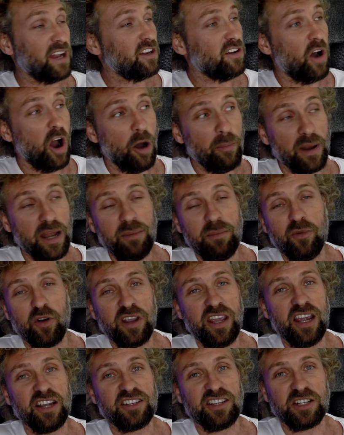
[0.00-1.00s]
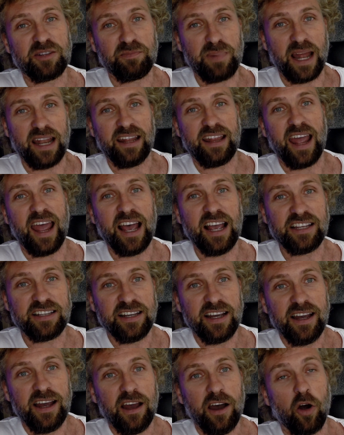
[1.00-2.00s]
I don't know how many more years this planet has,
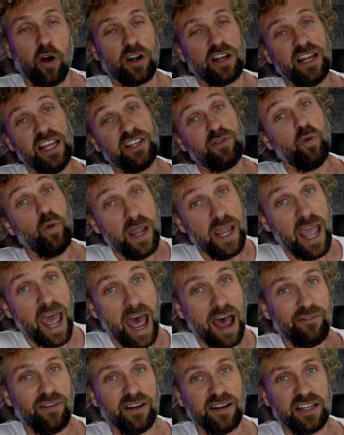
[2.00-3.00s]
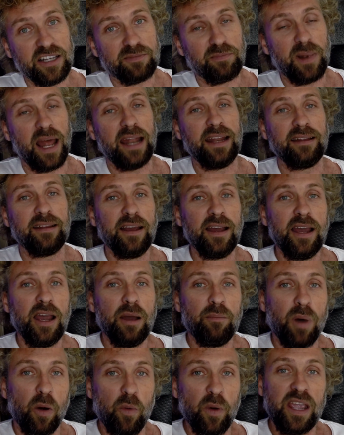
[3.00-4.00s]
or at least we have on this planet,
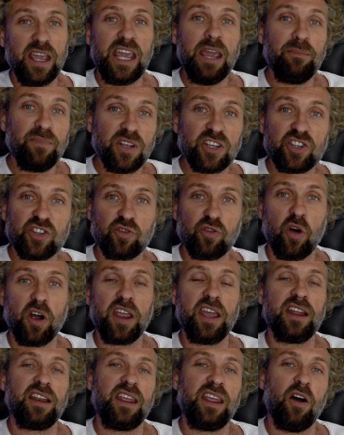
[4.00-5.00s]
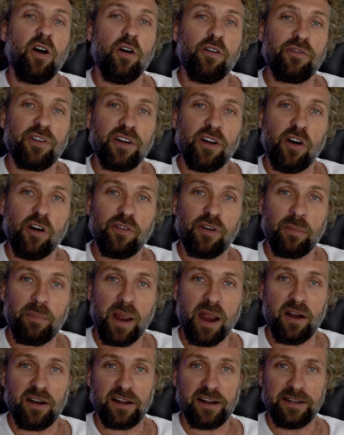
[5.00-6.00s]
but we keep destroying it over and over
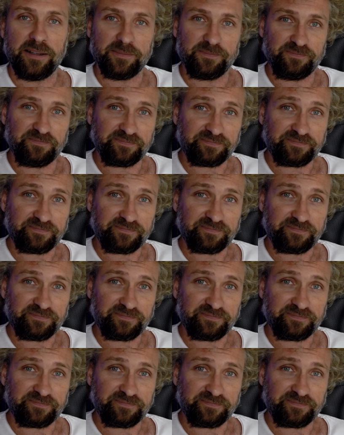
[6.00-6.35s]
apparently.